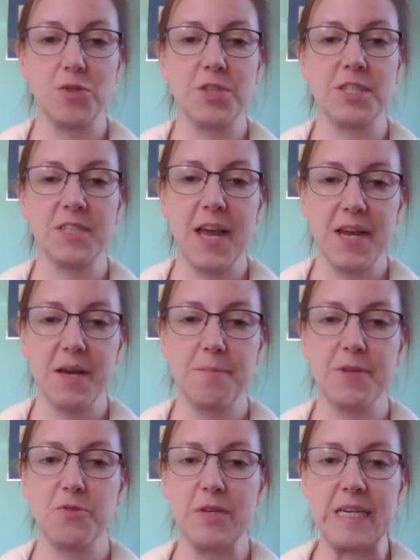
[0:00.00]
To sign up,
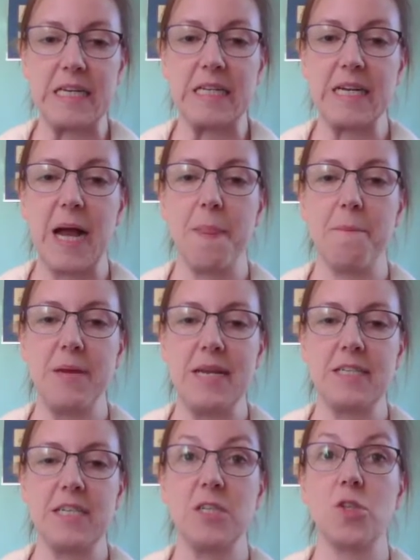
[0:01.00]
you can click on the
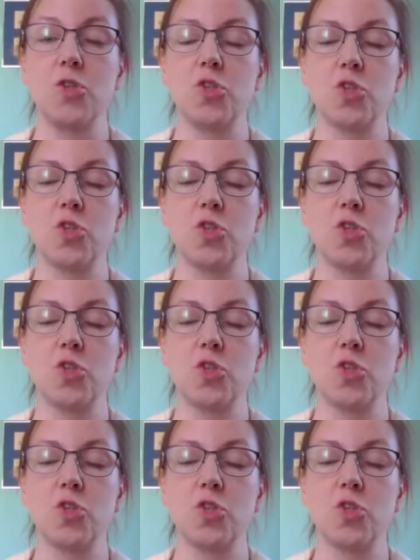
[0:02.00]
big teal